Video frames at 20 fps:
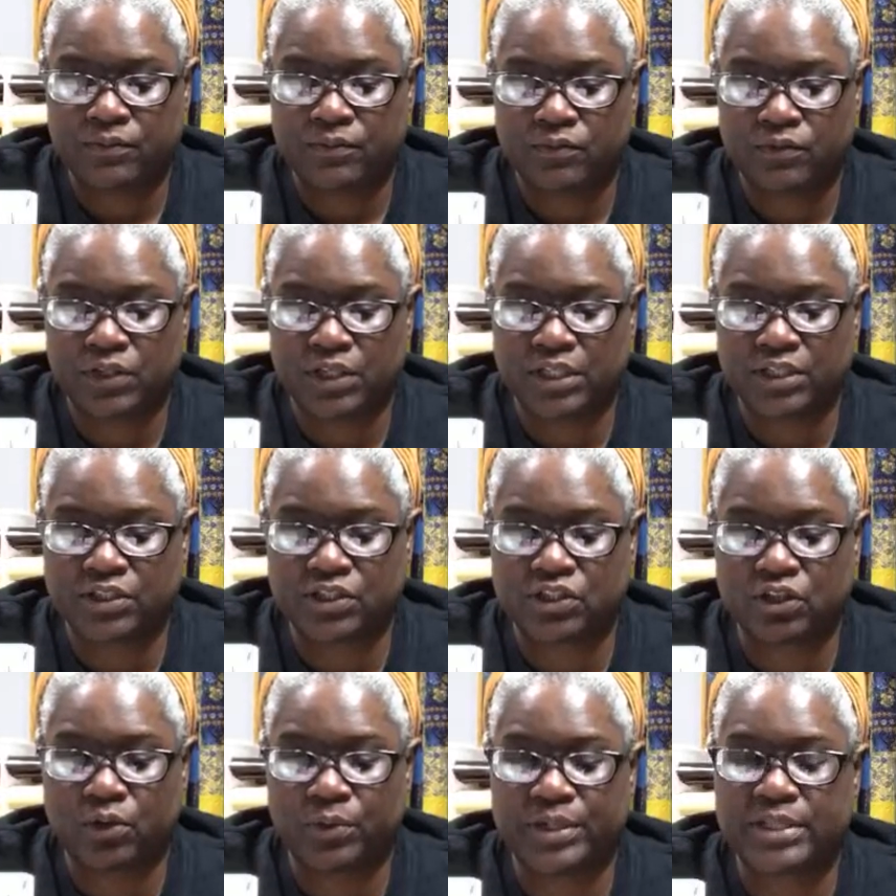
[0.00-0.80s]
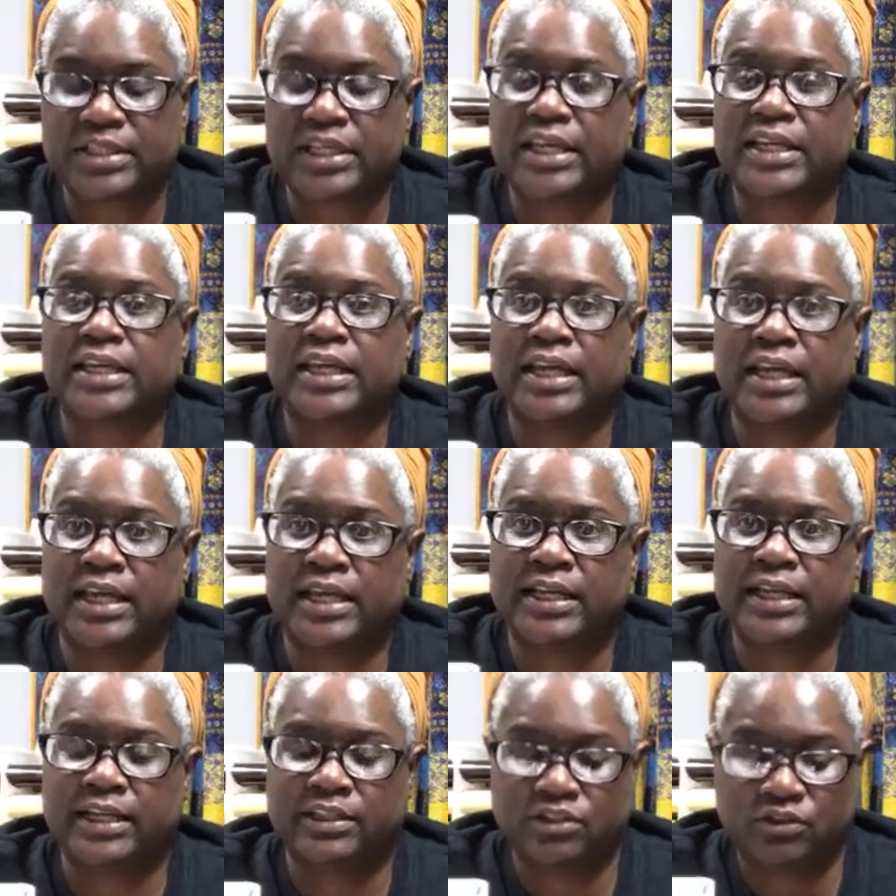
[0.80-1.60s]
then sew as I can.
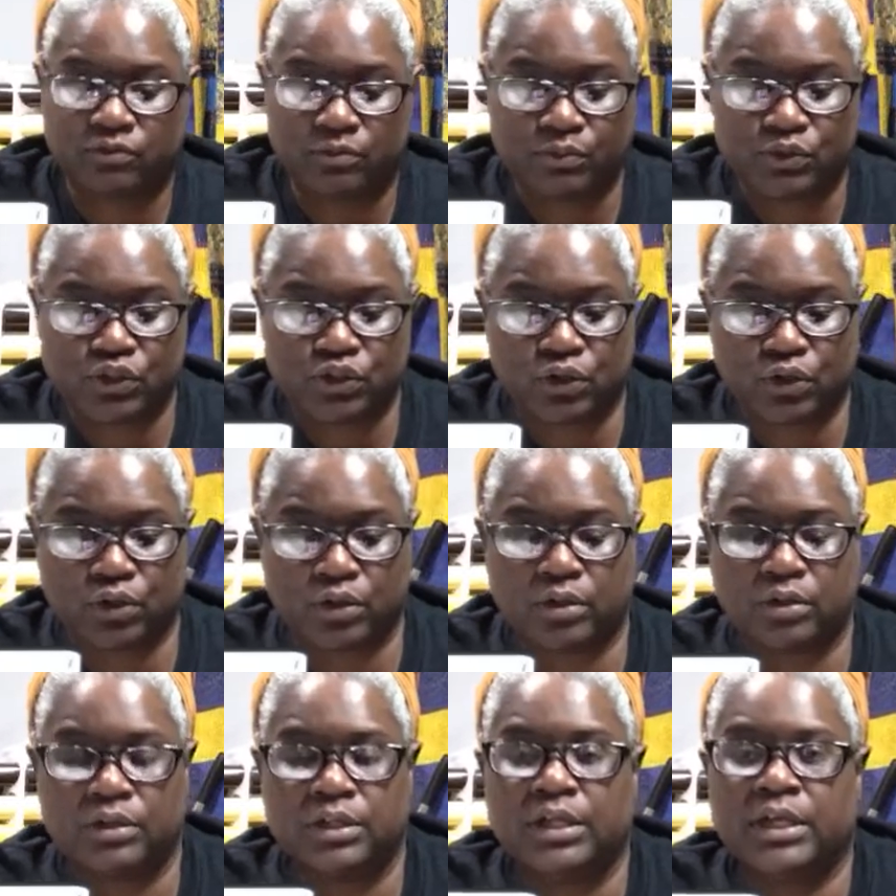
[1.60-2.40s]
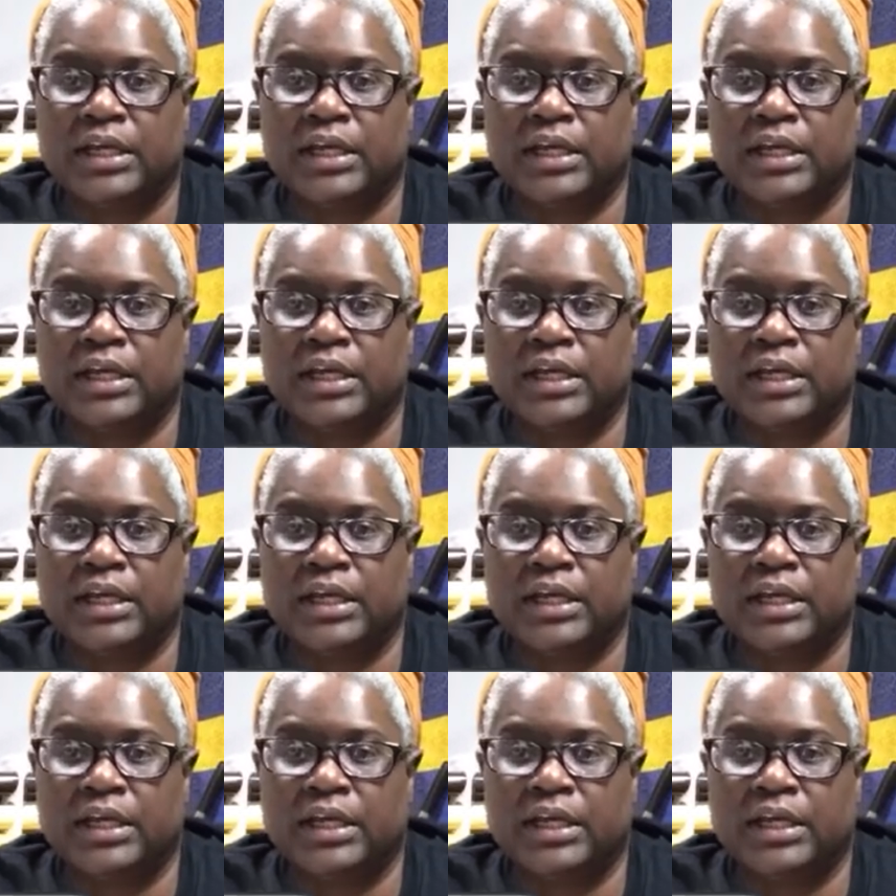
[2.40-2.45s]
That's from Cheryl.